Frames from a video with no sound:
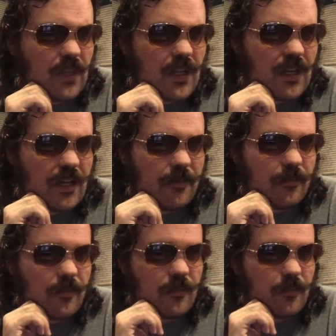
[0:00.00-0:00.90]
Um,
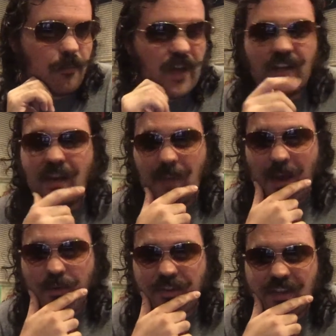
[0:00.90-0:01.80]
but um, I
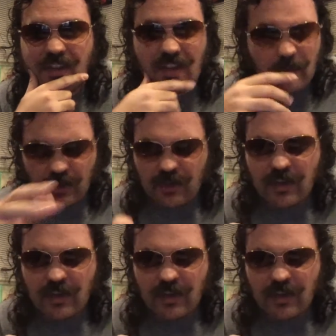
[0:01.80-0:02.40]
will say that you